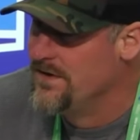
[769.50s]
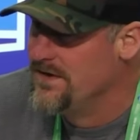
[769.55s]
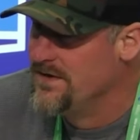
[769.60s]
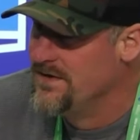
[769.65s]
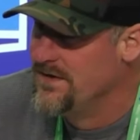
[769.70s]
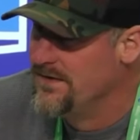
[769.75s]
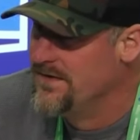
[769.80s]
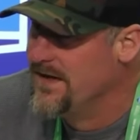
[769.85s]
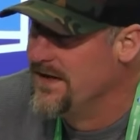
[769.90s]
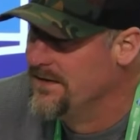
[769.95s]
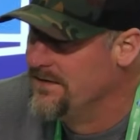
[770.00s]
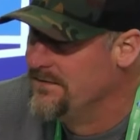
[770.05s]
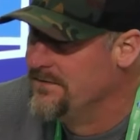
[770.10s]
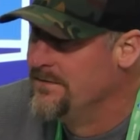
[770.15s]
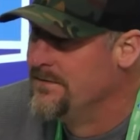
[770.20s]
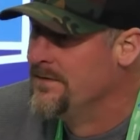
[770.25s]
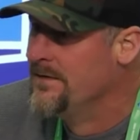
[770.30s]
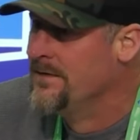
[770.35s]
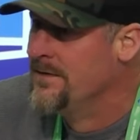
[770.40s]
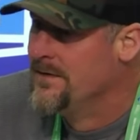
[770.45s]
that
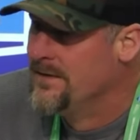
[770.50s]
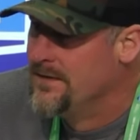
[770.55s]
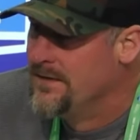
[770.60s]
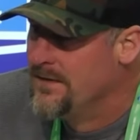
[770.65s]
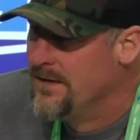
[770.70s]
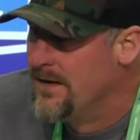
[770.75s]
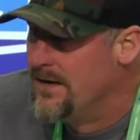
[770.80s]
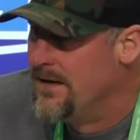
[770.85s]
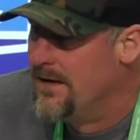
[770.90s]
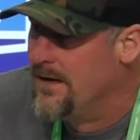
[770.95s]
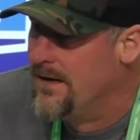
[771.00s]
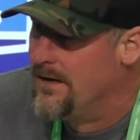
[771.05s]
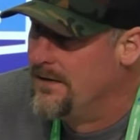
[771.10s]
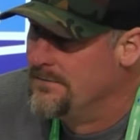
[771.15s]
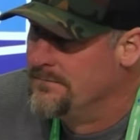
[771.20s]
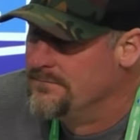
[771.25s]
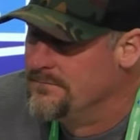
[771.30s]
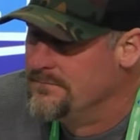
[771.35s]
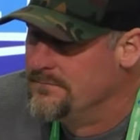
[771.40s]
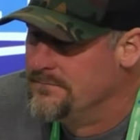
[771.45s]
that,
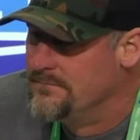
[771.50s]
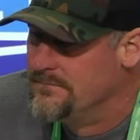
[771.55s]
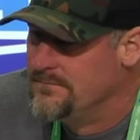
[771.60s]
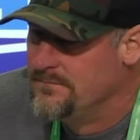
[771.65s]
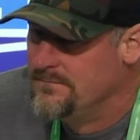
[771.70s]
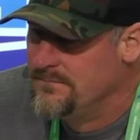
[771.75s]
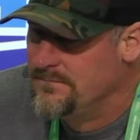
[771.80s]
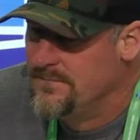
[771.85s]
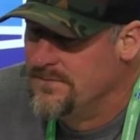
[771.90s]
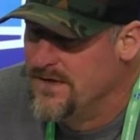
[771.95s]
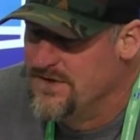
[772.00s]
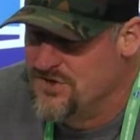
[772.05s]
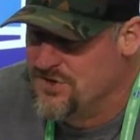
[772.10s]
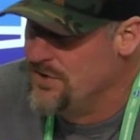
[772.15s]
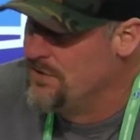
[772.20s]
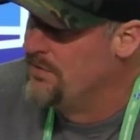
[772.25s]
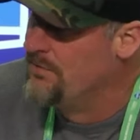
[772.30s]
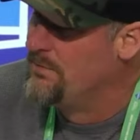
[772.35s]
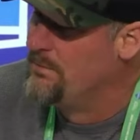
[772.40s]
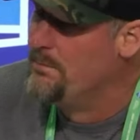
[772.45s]
uh, that you
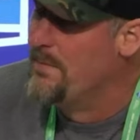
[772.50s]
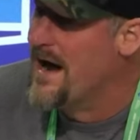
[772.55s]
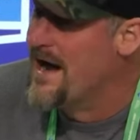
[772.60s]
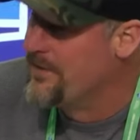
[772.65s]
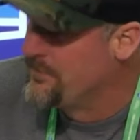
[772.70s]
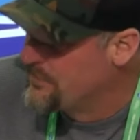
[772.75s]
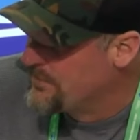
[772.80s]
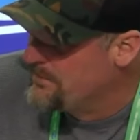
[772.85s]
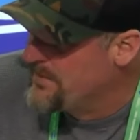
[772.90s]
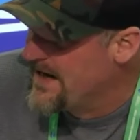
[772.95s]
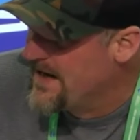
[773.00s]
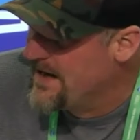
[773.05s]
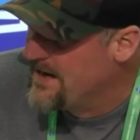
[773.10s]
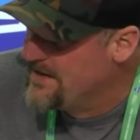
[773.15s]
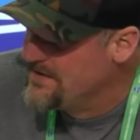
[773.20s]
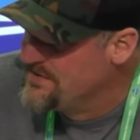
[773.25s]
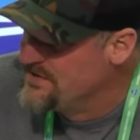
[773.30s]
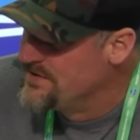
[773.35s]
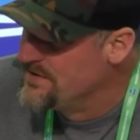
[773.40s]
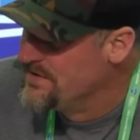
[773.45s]
don't
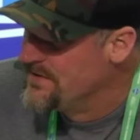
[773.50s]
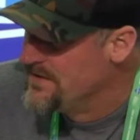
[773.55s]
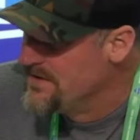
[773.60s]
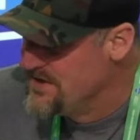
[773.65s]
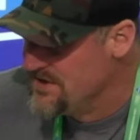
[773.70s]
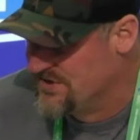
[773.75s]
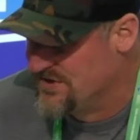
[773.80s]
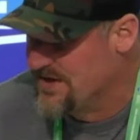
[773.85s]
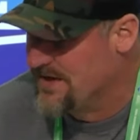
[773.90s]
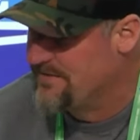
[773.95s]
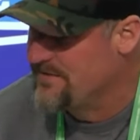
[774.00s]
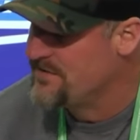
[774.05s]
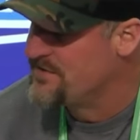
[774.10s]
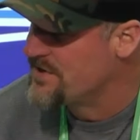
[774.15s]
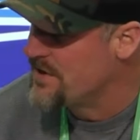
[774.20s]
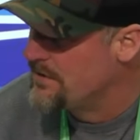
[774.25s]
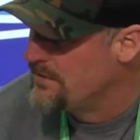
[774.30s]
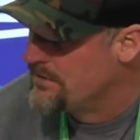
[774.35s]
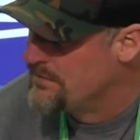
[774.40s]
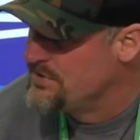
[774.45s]
micromanage. You set the
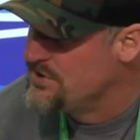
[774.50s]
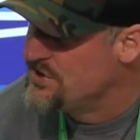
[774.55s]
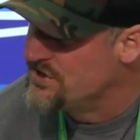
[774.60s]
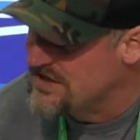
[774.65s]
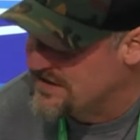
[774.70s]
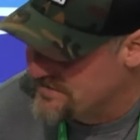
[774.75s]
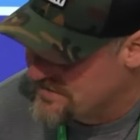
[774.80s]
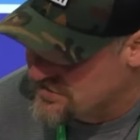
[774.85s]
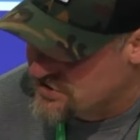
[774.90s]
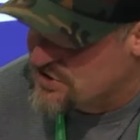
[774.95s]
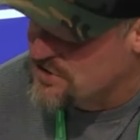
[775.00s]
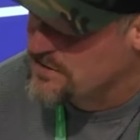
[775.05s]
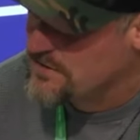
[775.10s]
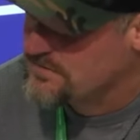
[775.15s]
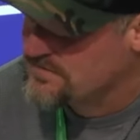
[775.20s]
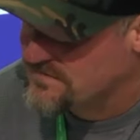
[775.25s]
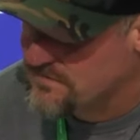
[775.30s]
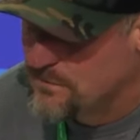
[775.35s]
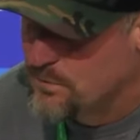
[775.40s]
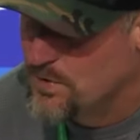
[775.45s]
tone, you set the
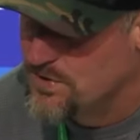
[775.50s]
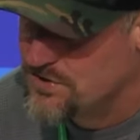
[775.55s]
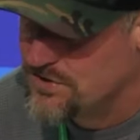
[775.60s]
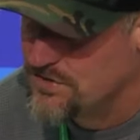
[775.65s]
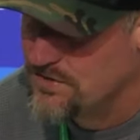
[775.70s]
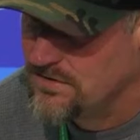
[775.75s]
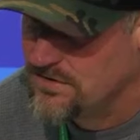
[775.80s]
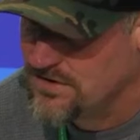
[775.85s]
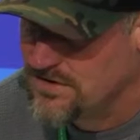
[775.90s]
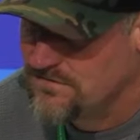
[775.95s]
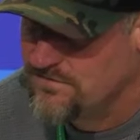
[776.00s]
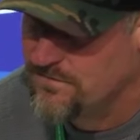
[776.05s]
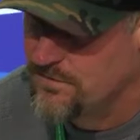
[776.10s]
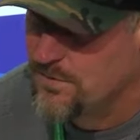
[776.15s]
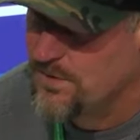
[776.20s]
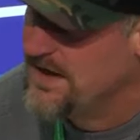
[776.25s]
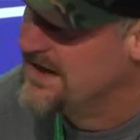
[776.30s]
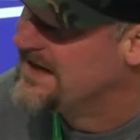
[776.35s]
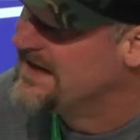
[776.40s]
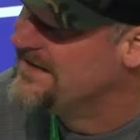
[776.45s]
terms for what you're looking
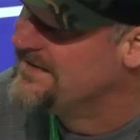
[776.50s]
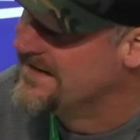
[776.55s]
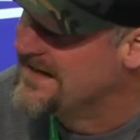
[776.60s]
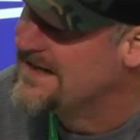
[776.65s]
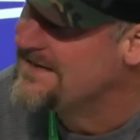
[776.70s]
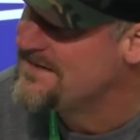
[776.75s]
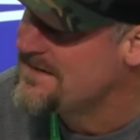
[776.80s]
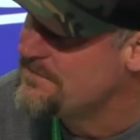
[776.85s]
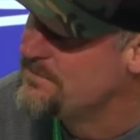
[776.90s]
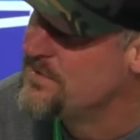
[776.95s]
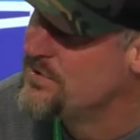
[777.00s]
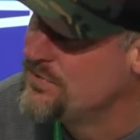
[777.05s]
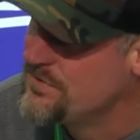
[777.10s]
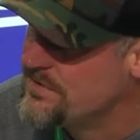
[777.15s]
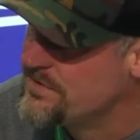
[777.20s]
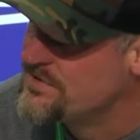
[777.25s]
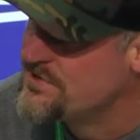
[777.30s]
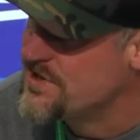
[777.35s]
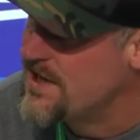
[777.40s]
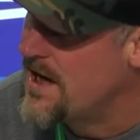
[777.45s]
for, and let, let them do
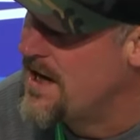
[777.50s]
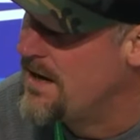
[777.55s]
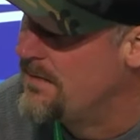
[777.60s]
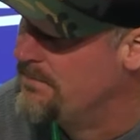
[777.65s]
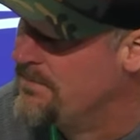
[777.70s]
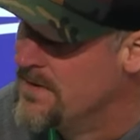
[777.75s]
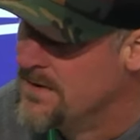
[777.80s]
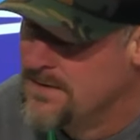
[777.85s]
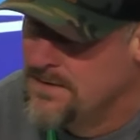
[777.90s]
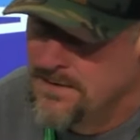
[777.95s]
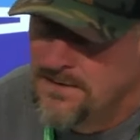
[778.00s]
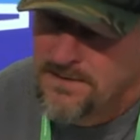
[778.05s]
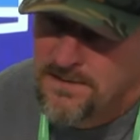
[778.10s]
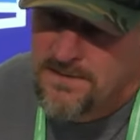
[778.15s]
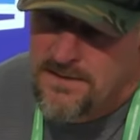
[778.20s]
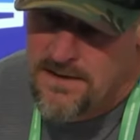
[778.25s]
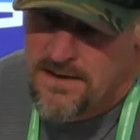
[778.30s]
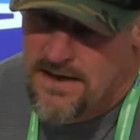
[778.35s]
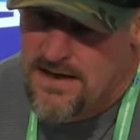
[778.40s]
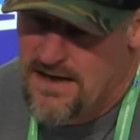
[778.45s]
their job.
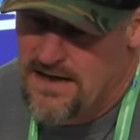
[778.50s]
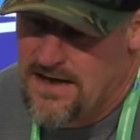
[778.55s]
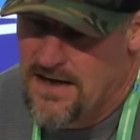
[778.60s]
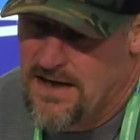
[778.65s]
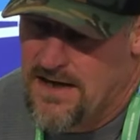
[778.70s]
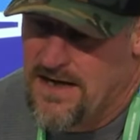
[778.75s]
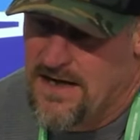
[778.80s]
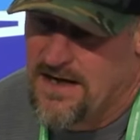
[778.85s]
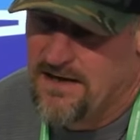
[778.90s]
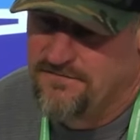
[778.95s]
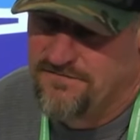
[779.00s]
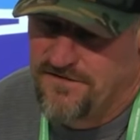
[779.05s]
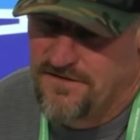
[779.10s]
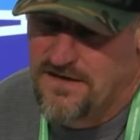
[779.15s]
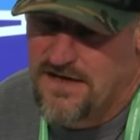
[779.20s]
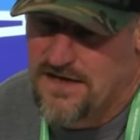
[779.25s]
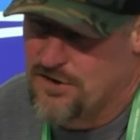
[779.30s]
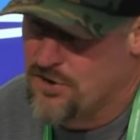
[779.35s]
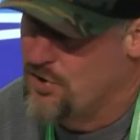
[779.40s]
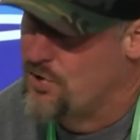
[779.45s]
And and I feel
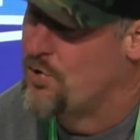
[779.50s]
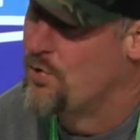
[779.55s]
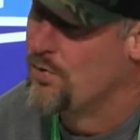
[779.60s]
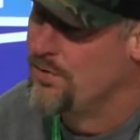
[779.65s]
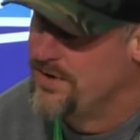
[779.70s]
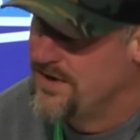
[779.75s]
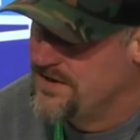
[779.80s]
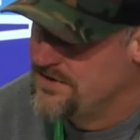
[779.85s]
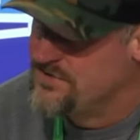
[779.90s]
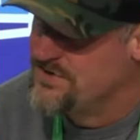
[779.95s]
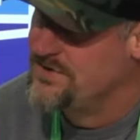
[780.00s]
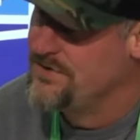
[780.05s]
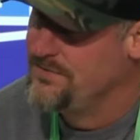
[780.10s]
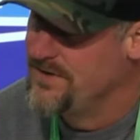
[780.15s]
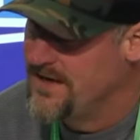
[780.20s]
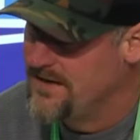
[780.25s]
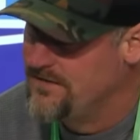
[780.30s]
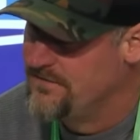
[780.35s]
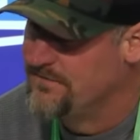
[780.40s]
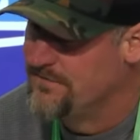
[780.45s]
like our coordinators do
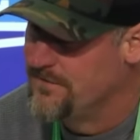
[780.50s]
that in the